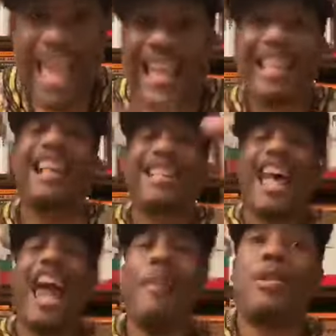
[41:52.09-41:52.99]
That
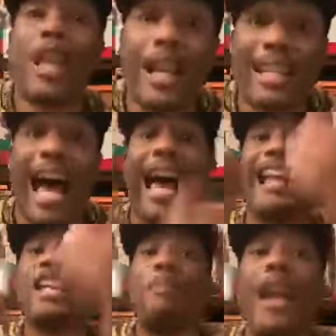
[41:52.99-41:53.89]
same genocide
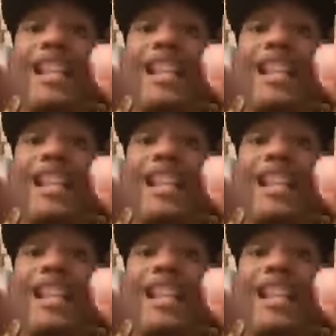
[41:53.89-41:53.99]
is being